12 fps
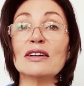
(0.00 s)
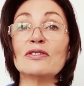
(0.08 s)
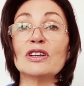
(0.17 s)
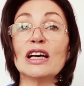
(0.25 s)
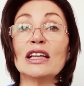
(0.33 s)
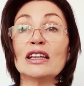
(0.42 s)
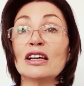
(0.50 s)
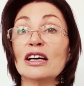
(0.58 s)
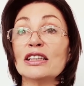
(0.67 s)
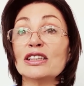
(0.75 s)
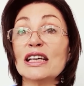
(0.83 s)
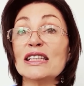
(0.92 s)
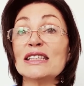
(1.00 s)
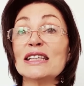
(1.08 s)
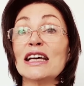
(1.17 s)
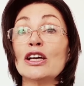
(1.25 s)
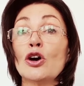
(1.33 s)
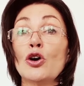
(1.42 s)
and light as they
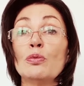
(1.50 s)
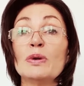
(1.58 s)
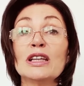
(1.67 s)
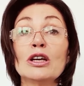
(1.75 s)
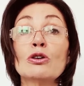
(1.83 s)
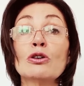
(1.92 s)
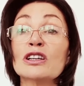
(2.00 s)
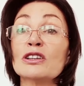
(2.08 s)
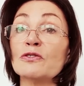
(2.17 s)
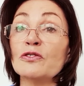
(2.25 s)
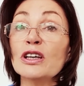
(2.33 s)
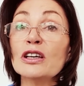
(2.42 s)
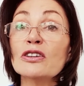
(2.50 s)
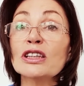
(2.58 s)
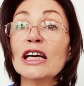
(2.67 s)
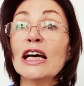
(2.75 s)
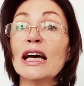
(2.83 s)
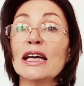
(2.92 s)
open their auric field
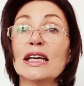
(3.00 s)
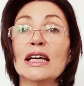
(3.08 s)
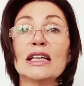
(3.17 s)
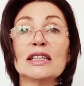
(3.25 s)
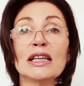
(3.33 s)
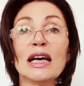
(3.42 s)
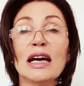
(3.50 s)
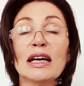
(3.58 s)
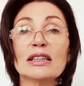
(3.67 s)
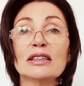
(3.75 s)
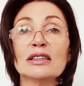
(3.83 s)
and get attacked.